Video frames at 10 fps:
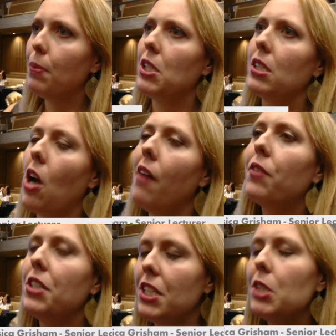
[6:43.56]
This
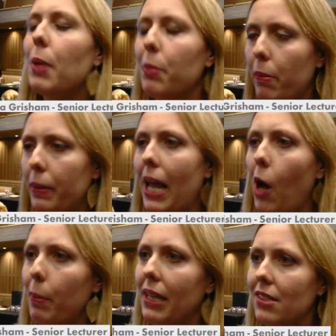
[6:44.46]
conference is probably
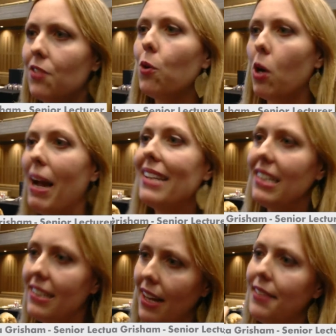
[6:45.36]
helping us form, as
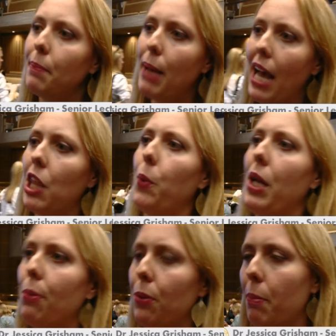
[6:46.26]
it says, a
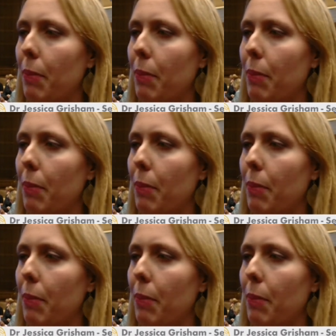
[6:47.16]
pathway through the